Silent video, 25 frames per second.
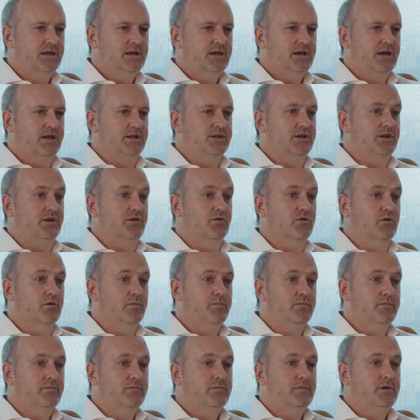into
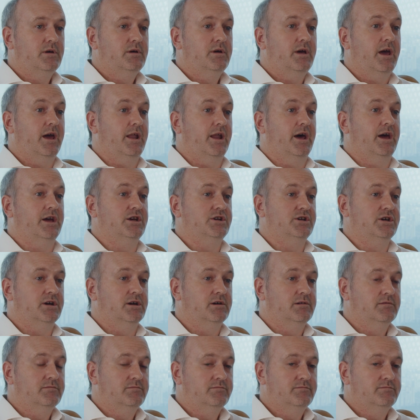Europe and Asia.